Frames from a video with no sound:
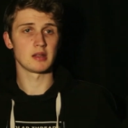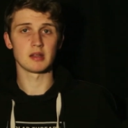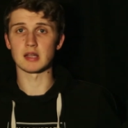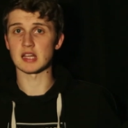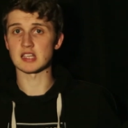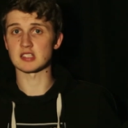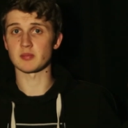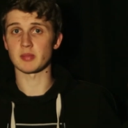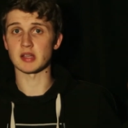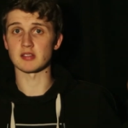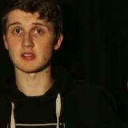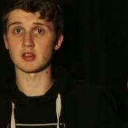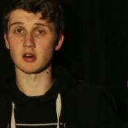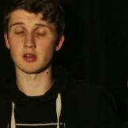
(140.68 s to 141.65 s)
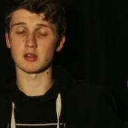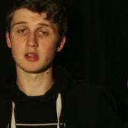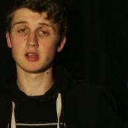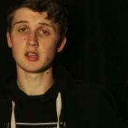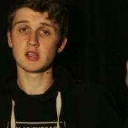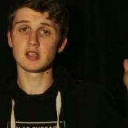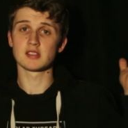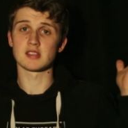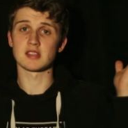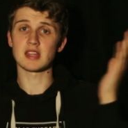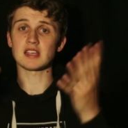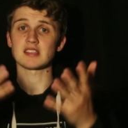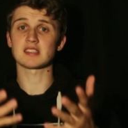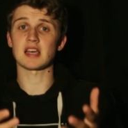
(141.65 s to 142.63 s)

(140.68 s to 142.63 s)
the elastic band's gone. So that's